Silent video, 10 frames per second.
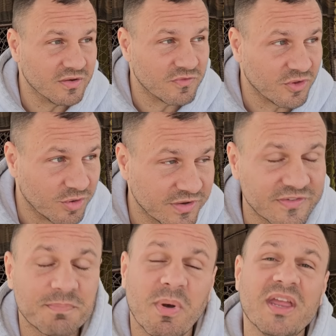
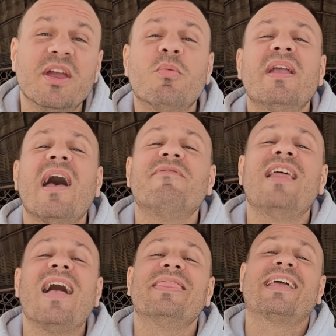influence. But here we have
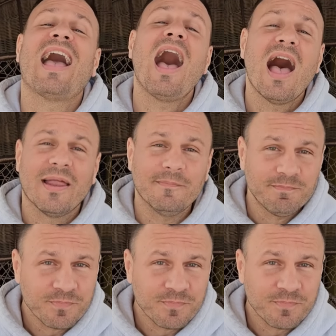Don the Con